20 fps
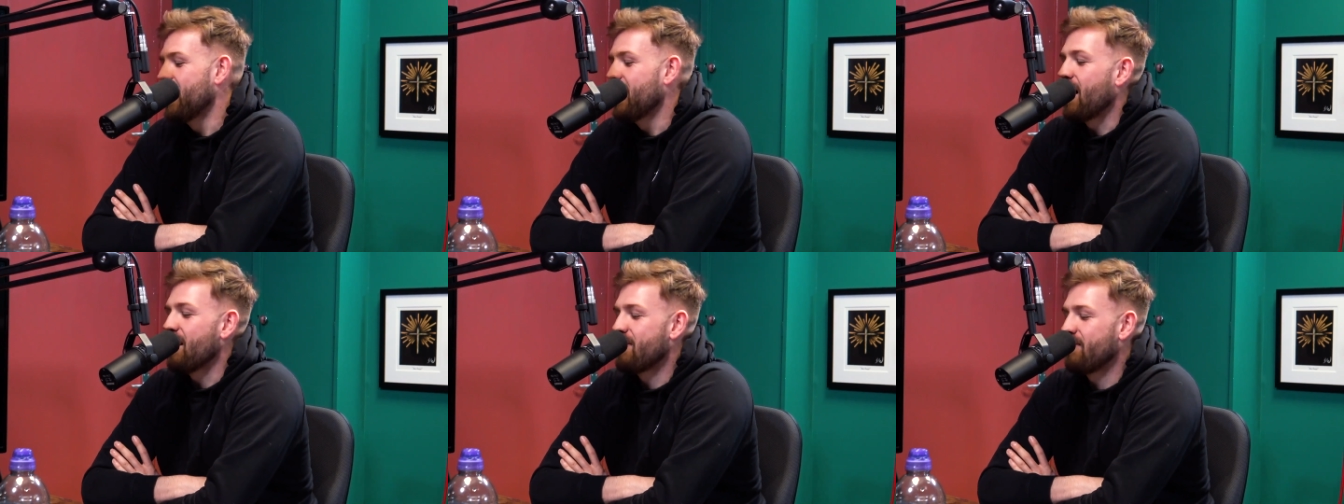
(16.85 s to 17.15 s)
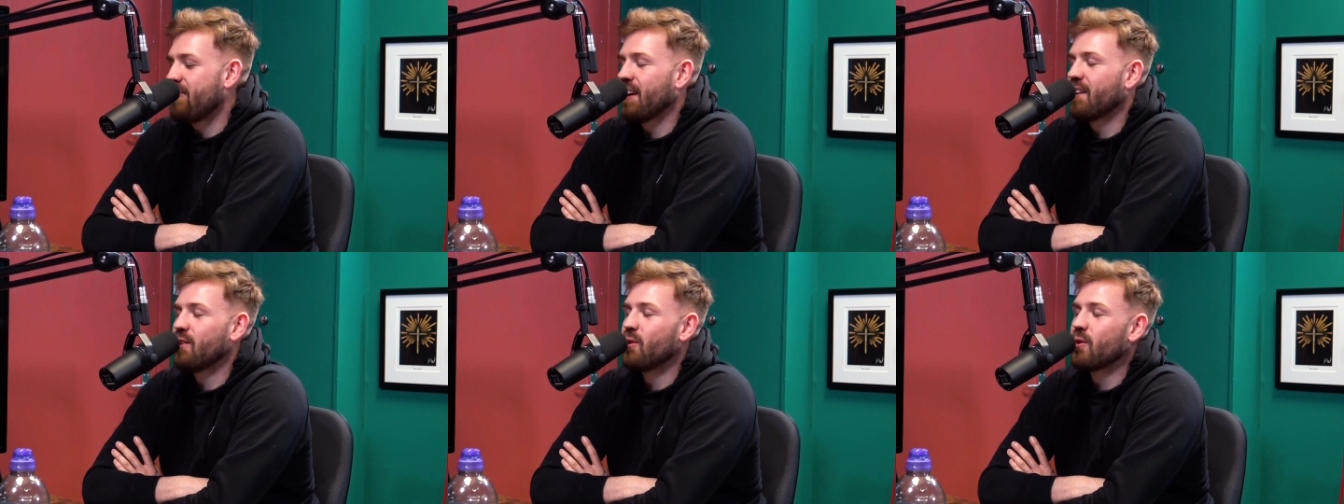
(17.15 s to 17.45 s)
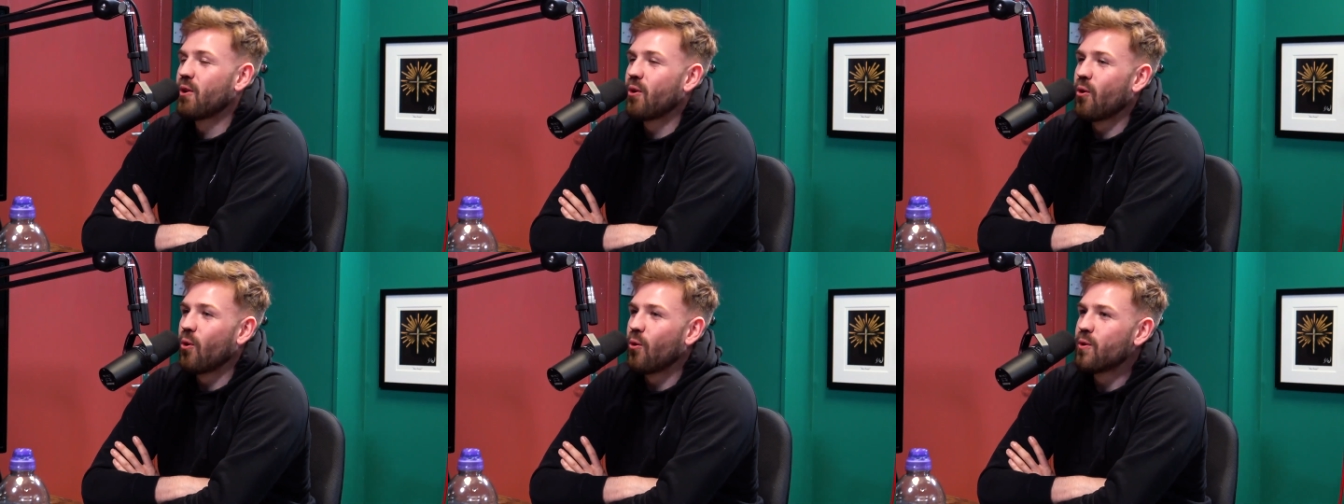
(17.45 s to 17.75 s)
A fellow
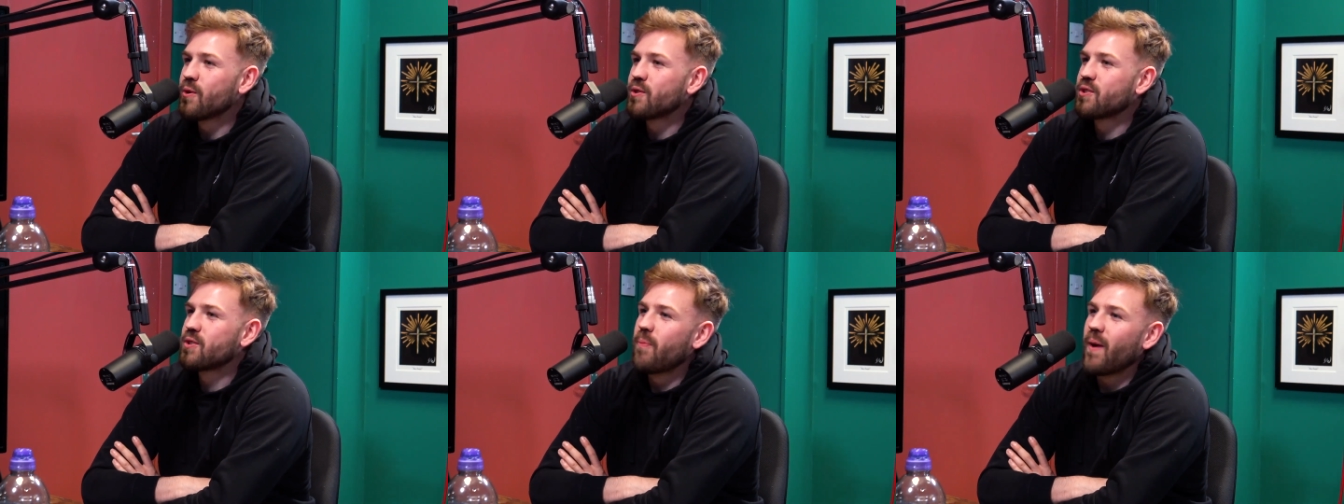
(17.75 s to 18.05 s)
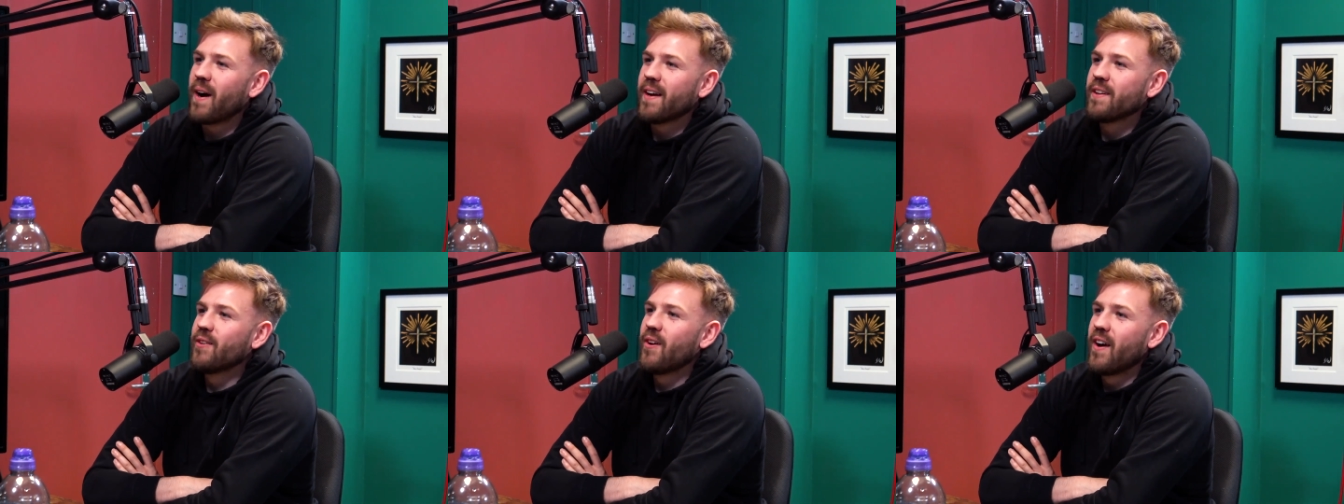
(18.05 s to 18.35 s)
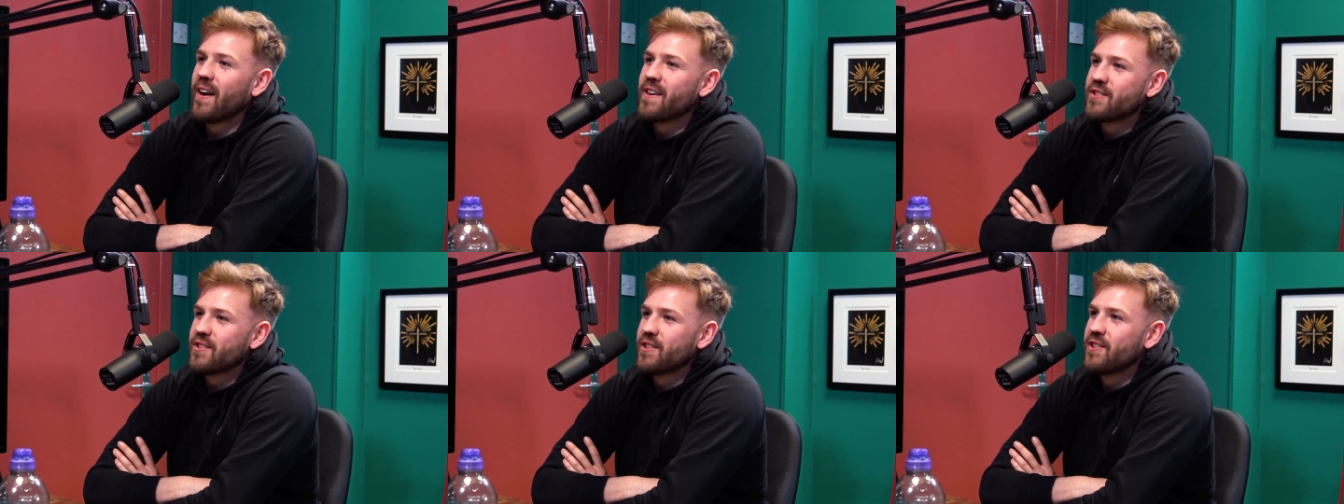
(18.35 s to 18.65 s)
coach, but I don't
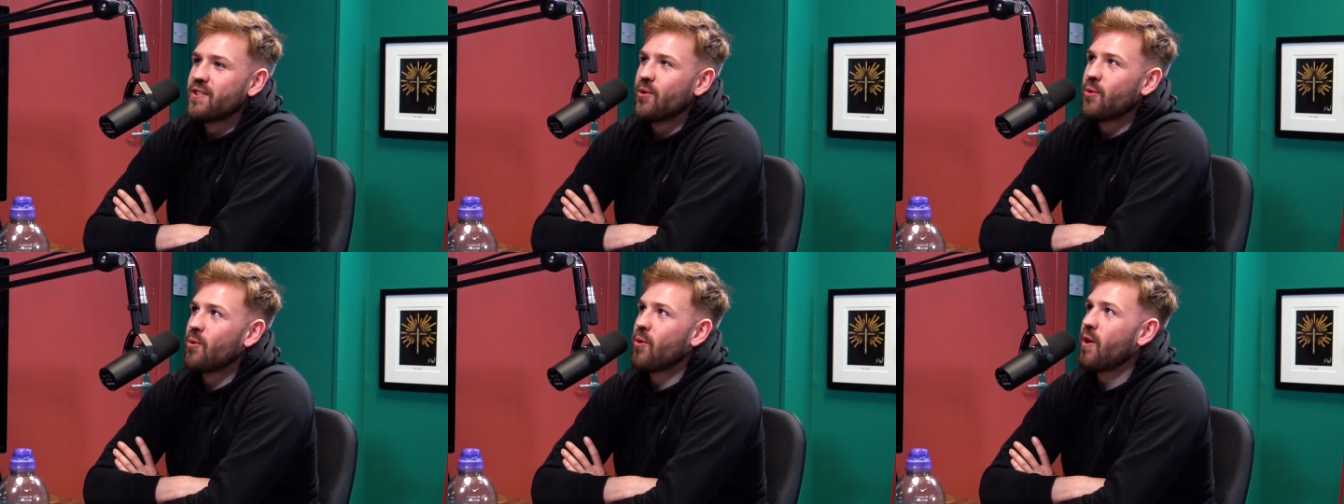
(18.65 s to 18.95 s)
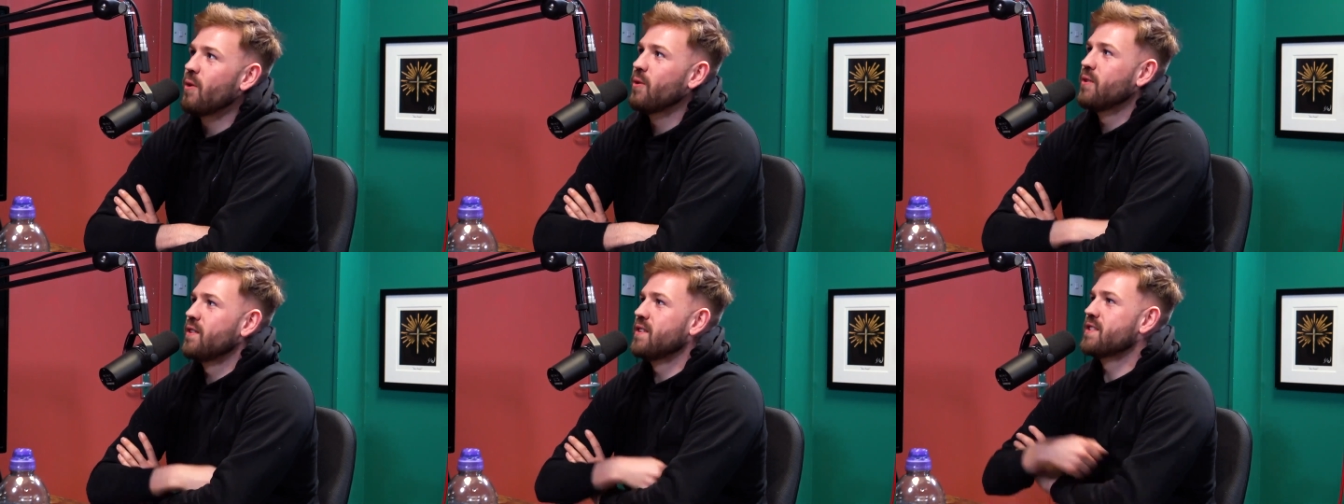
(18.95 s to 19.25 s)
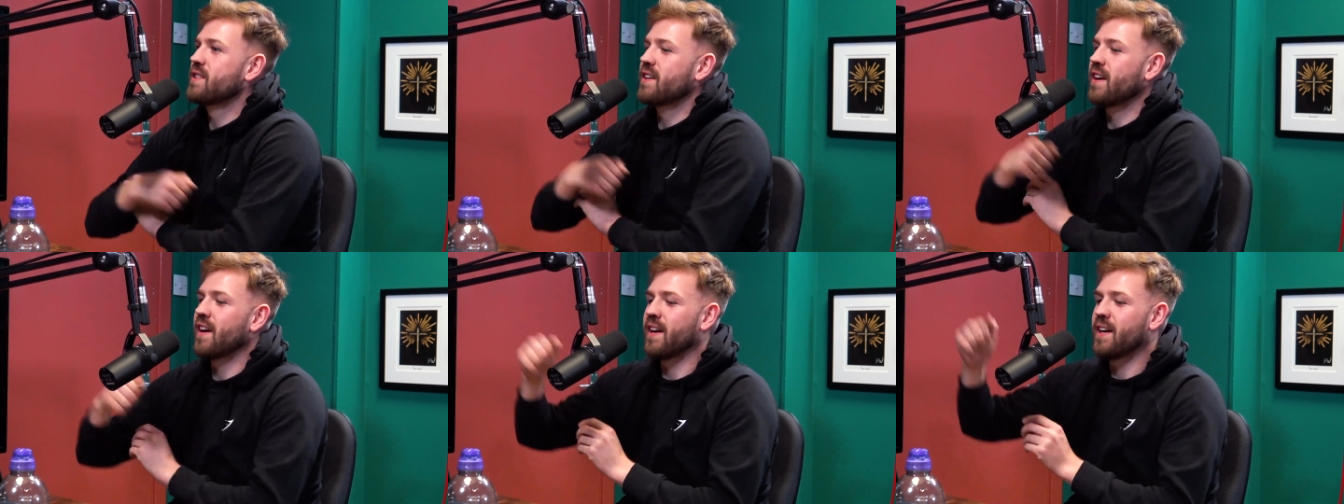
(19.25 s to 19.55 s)
actually know how to
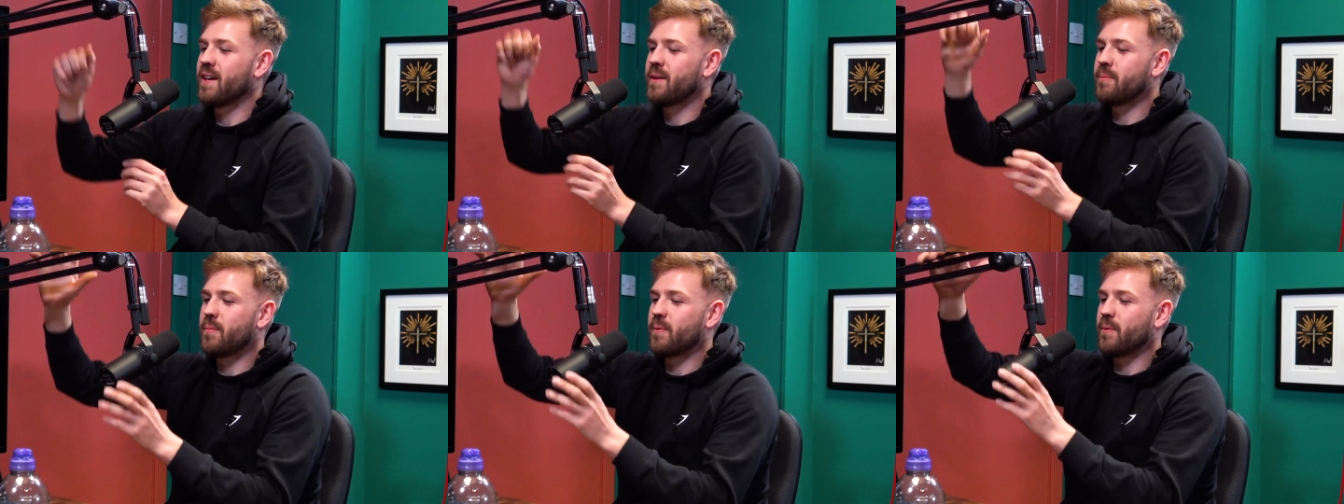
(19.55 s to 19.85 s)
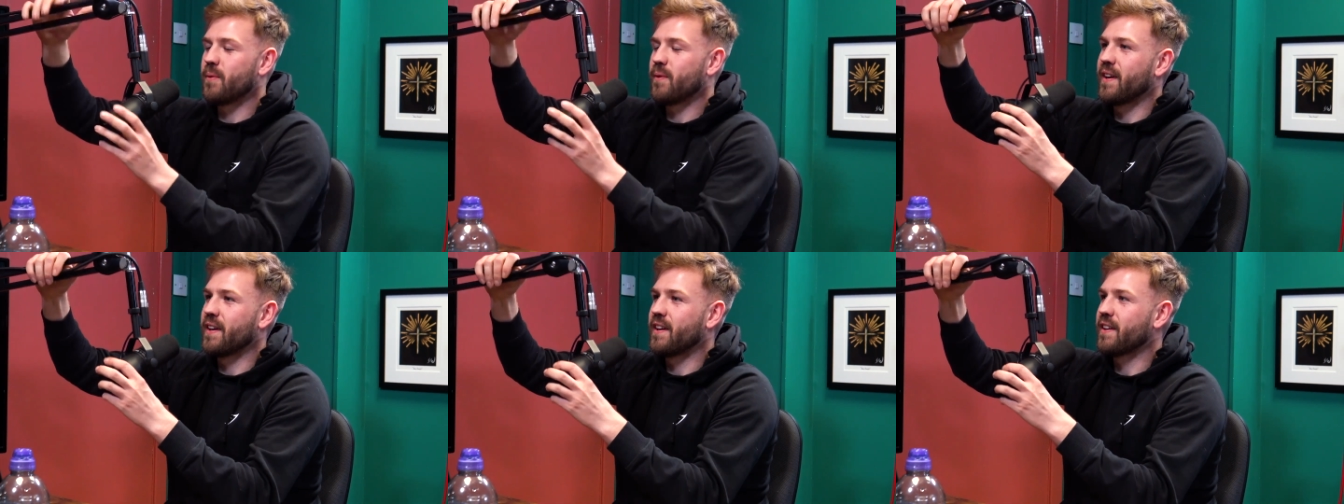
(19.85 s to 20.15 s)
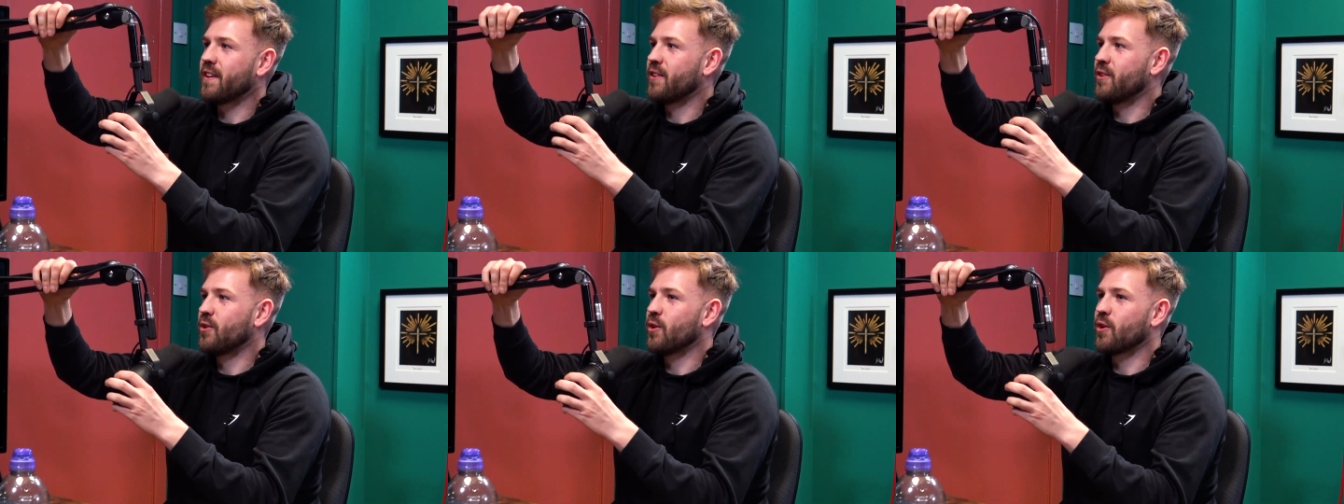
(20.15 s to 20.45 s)
describe like
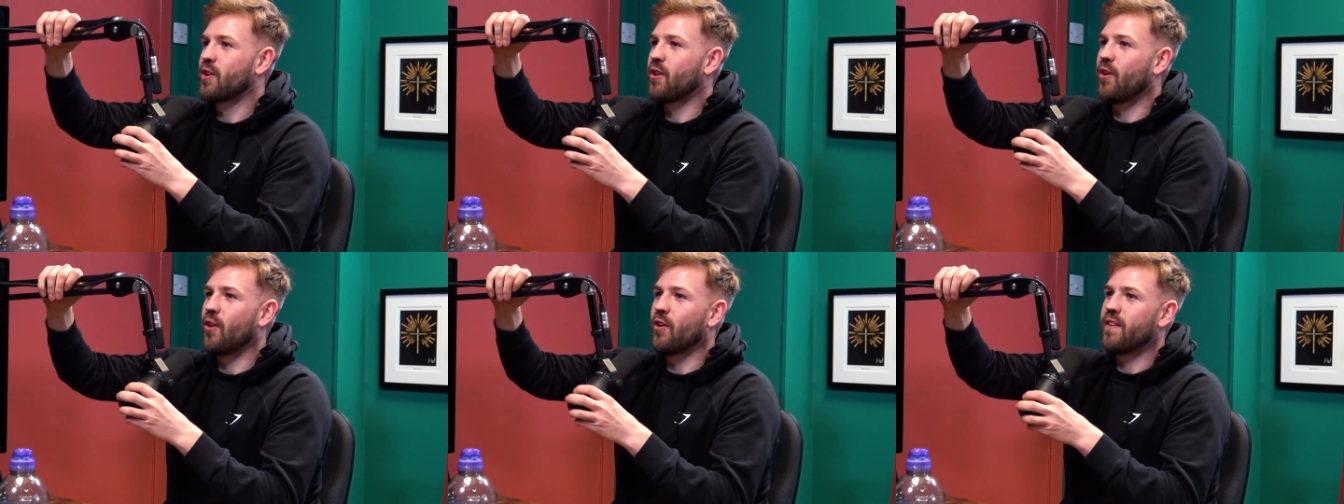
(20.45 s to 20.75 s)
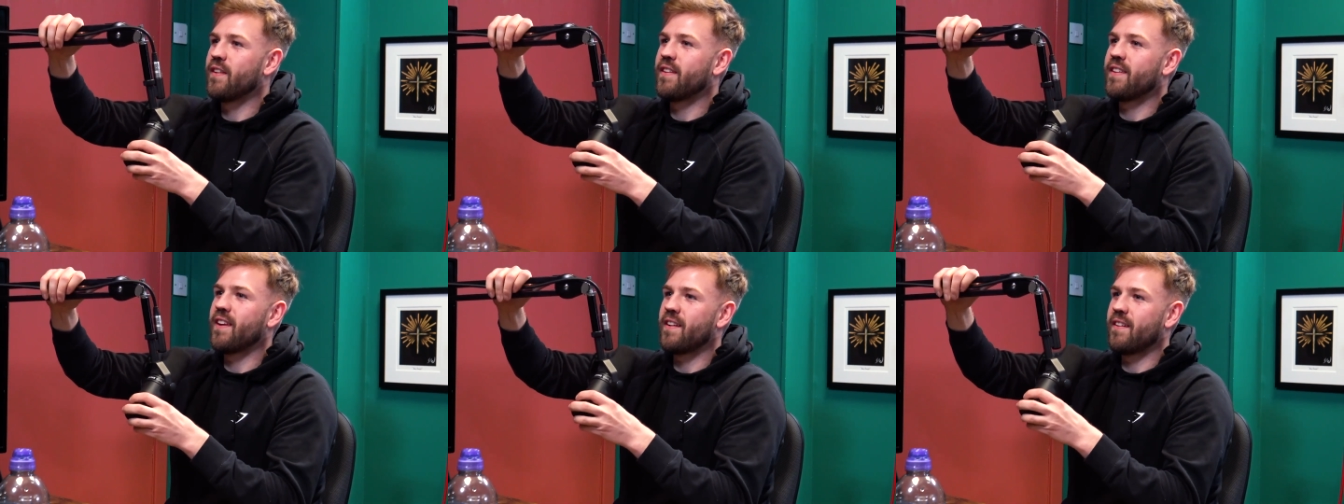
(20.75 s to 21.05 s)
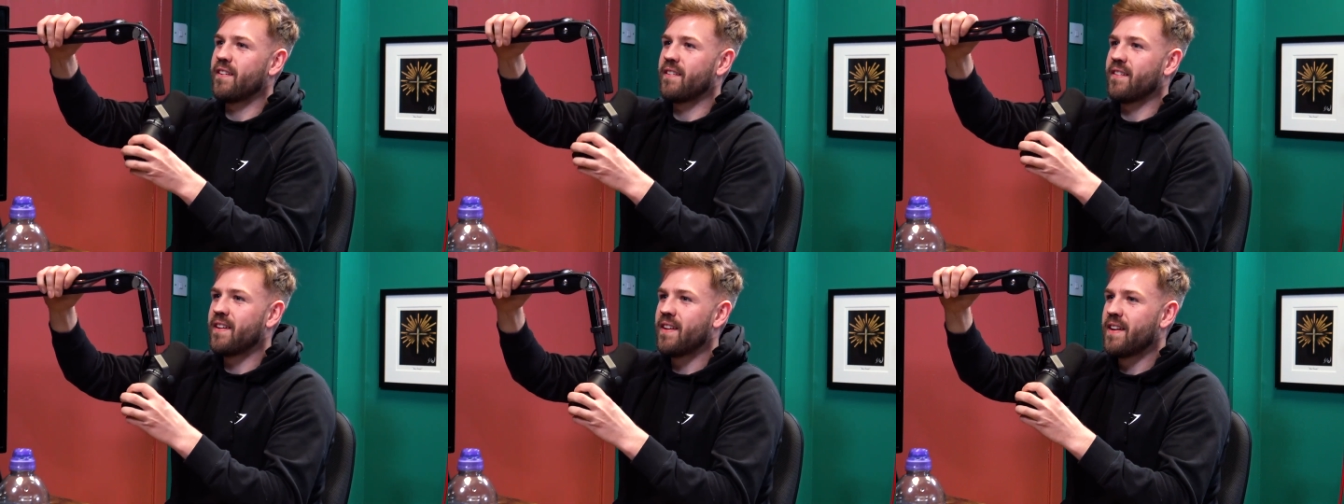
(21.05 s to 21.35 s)
your
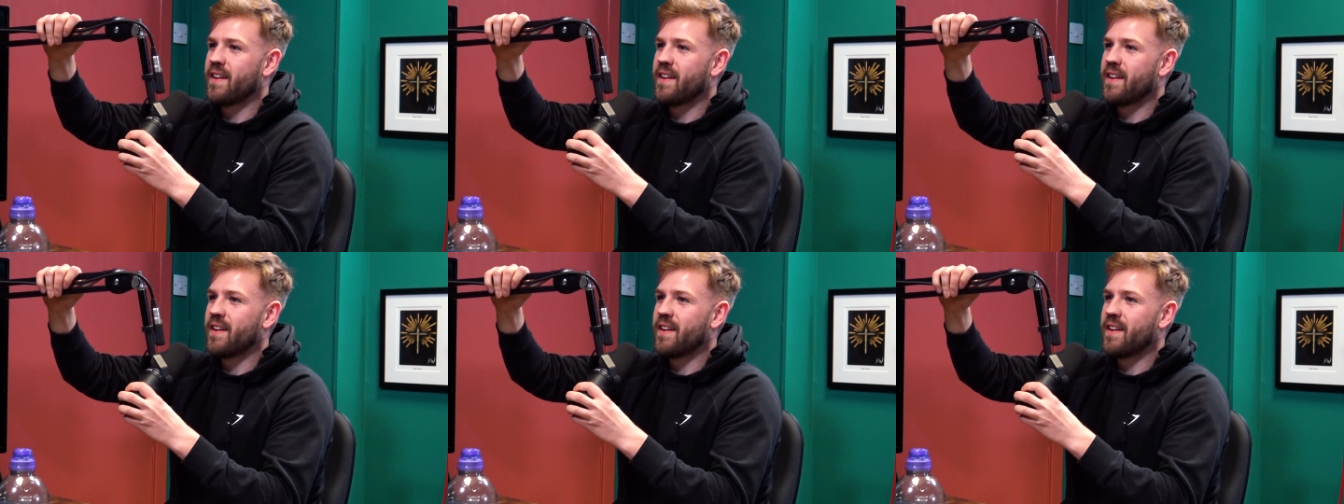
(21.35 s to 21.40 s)
content.